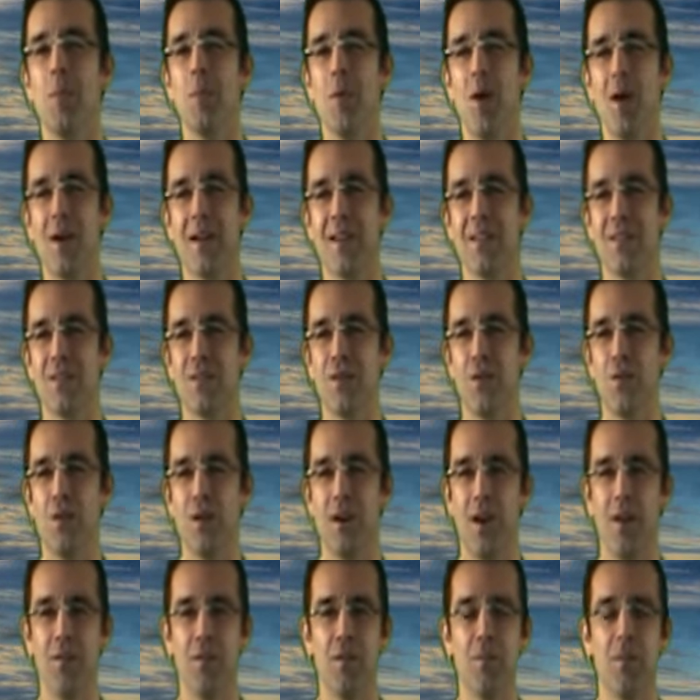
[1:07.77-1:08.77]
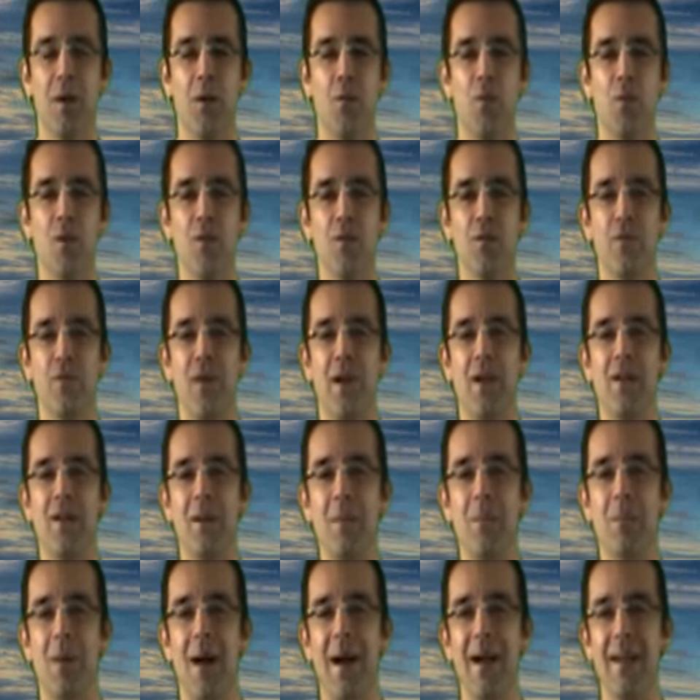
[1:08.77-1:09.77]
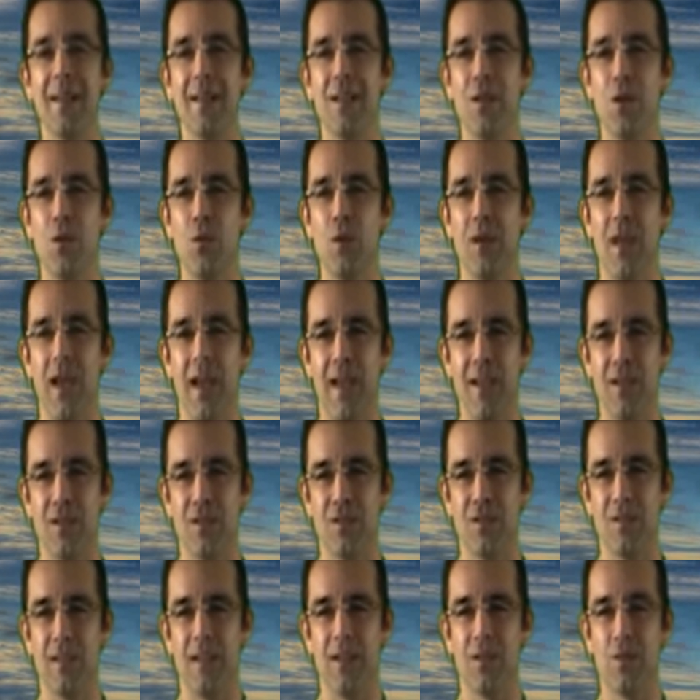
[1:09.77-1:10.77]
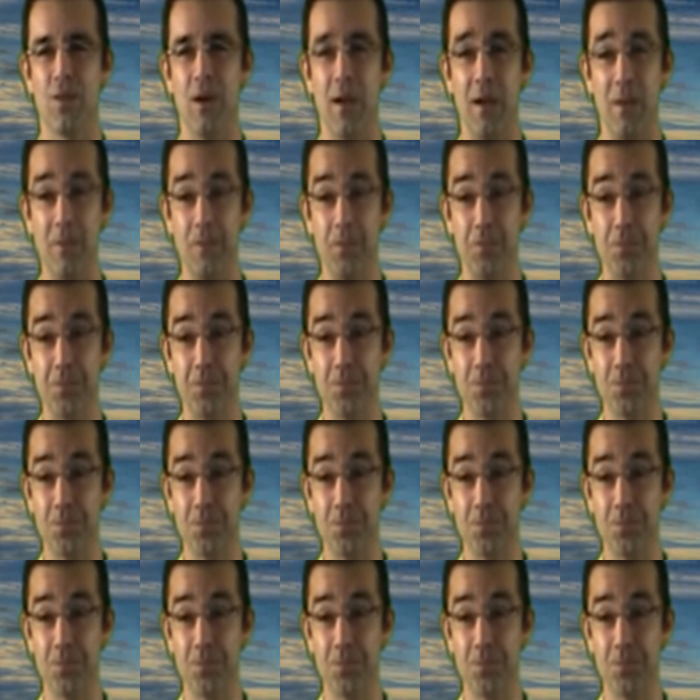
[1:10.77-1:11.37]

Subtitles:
markets to recover but will vary by location. That's right.